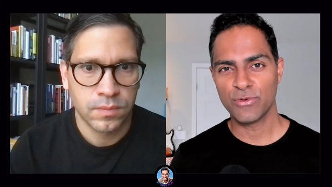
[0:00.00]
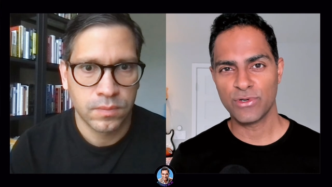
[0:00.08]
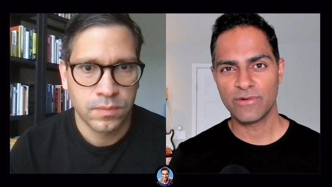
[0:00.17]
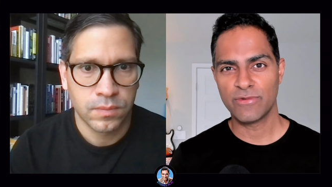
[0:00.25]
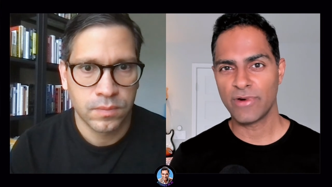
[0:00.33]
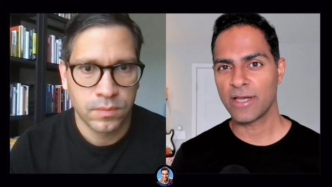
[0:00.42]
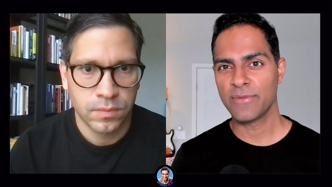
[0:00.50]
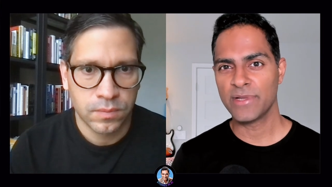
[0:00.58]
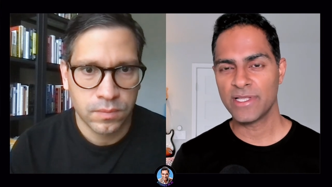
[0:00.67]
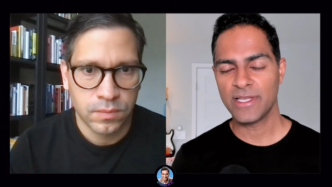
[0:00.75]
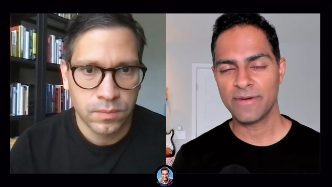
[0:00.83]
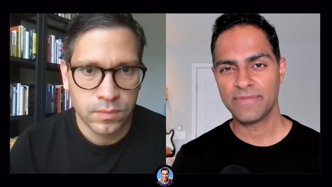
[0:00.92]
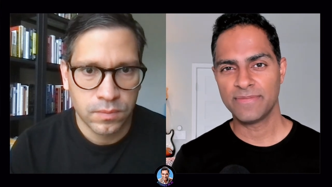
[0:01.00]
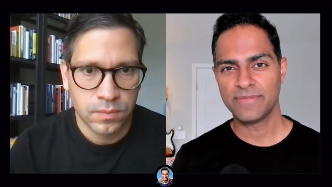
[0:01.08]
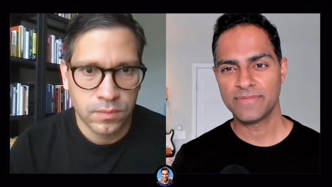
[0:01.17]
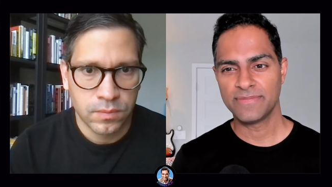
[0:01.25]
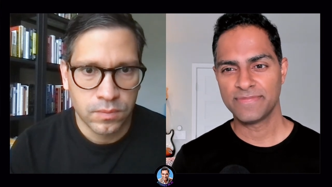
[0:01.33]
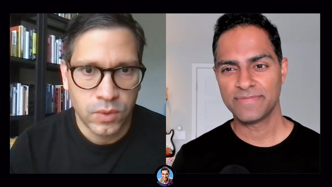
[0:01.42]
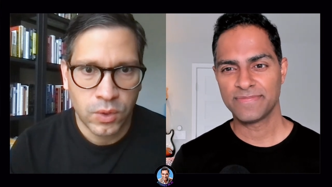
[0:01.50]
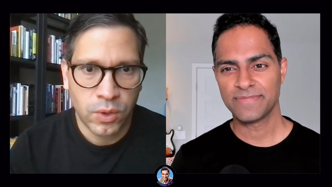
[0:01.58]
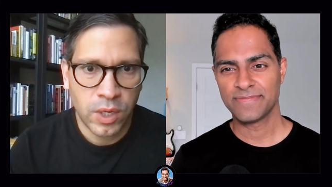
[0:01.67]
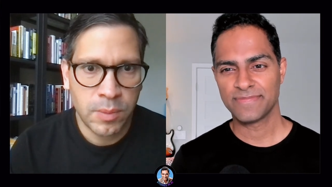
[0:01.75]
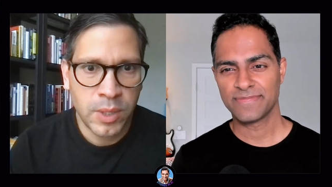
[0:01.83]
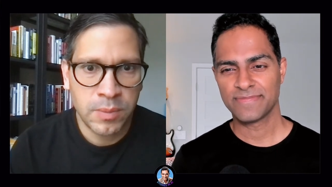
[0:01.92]
Speaker 1: recommend them?
Speaker 2: Go to
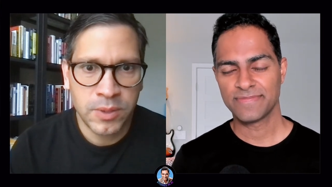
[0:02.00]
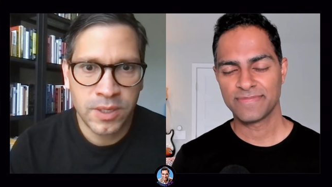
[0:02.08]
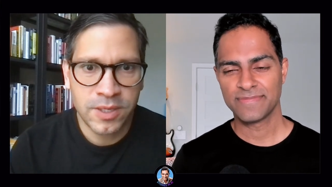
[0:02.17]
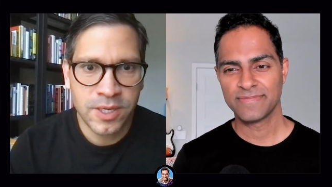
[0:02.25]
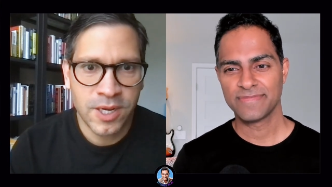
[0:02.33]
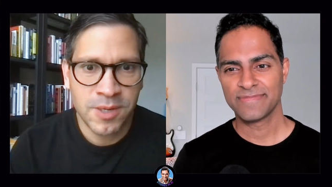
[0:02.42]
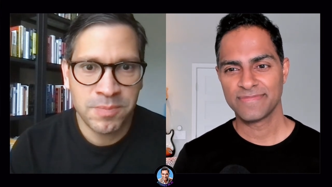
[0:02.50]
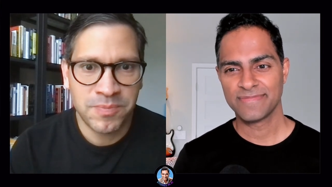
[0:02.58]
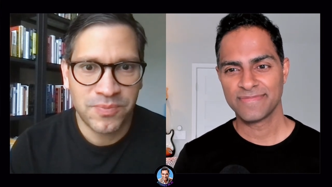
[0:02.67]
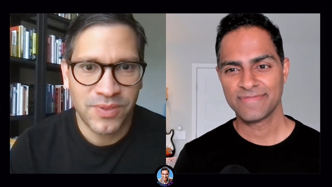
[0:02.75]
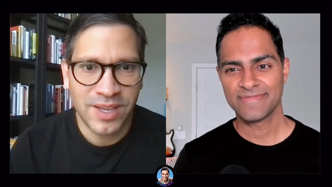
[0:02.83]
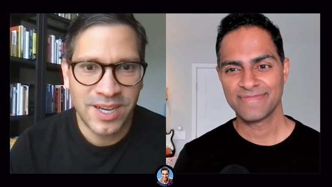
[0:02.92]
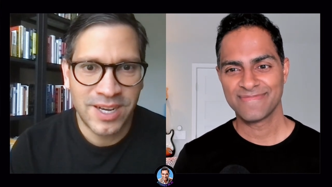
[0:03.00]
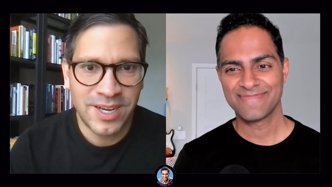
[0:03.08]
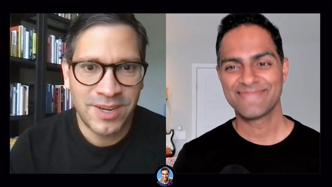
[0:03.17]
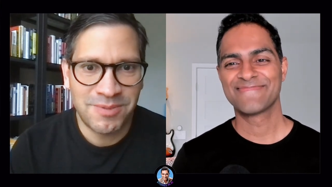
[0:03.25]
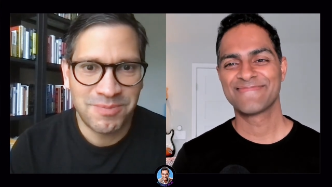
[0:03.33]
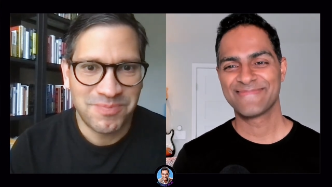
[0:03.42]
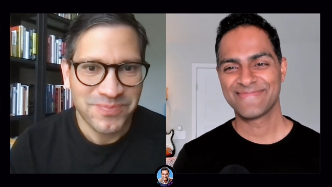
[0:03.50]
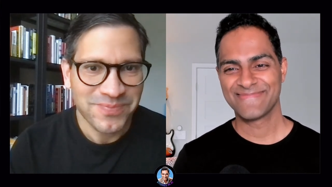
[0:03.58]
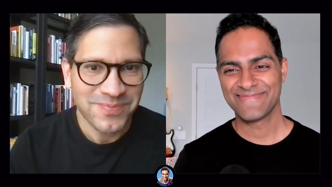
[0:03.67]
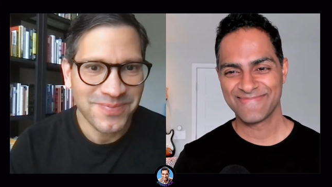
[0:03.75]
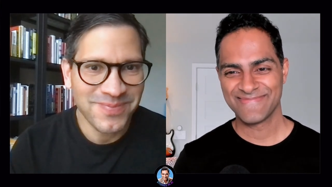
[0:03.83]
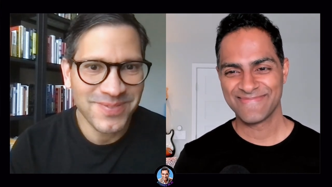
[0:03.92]
I B M dot com, uh,
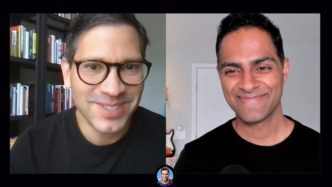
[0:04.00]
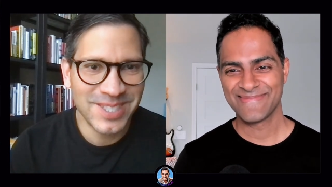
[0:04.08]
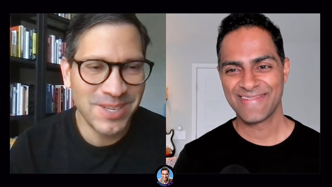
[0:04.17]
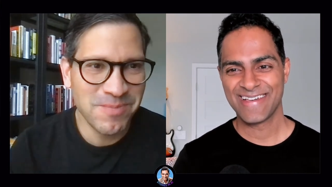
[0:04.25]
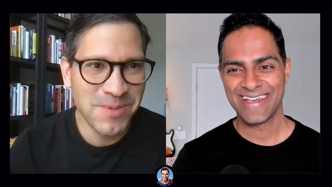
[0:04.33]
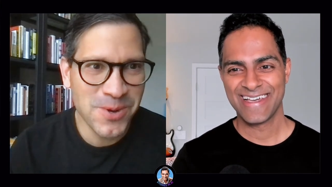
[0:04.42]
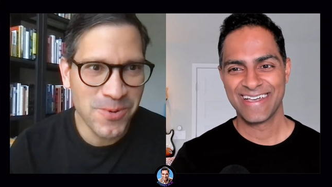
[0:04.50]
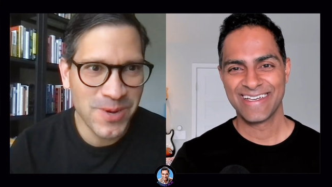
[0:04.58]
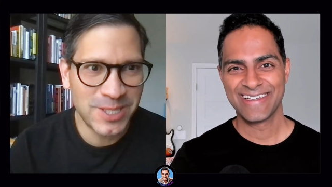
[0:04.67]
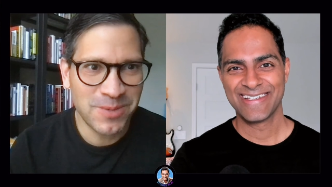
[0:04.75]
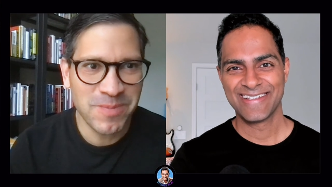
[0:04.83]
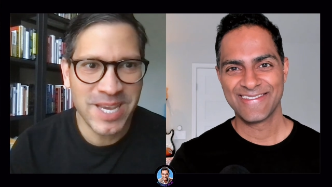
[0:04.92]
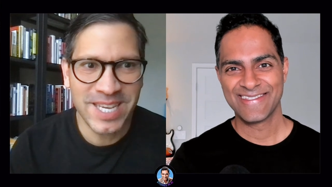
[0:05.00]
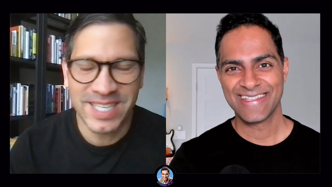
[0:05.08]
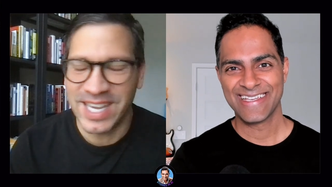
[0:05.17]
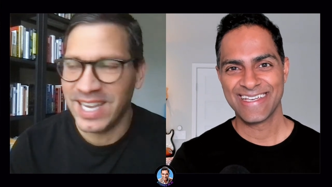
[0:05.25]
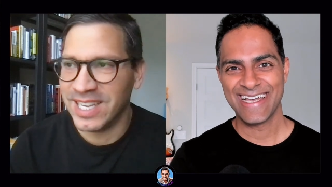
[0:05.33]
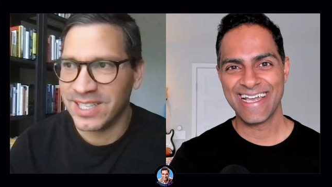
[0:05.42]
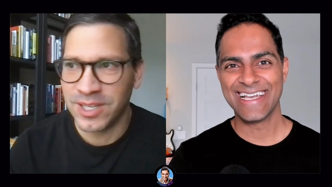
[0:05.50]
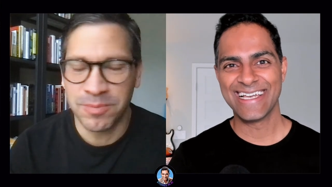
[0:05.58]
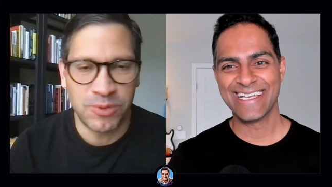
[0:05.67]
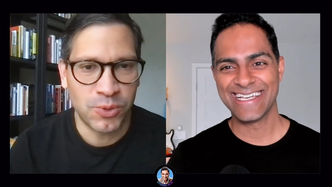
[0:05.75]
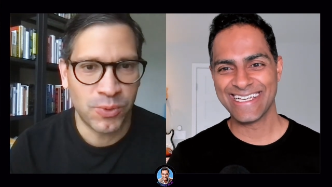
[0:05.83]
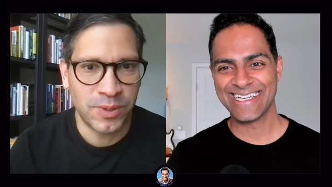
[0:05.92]
give me your resume, and
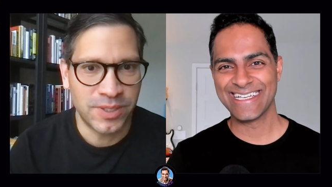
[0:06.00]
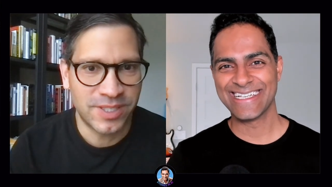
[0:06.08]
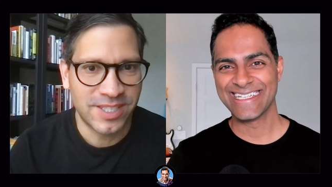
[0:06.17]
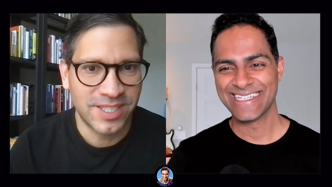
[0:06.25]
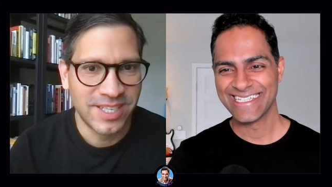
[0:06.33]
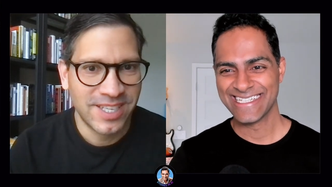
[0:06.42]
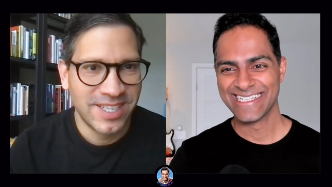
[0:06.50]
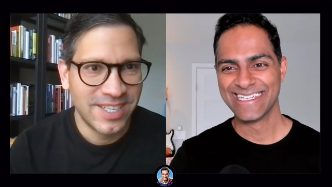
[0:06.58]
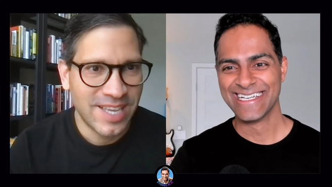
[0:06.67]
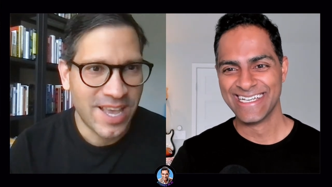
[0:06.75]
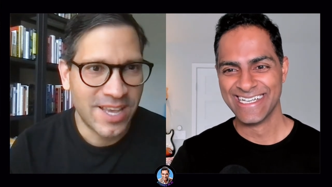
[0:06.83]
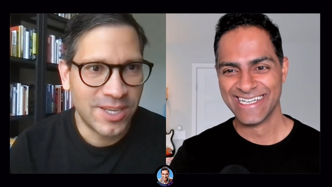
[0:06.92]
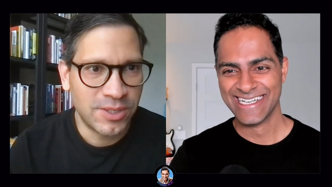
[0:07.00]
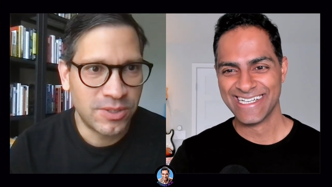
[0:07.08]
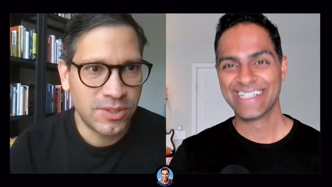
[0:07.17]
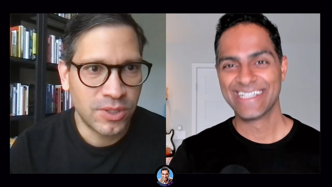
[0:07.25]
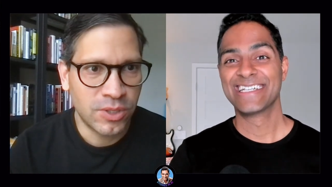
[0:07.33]
come join us. And, you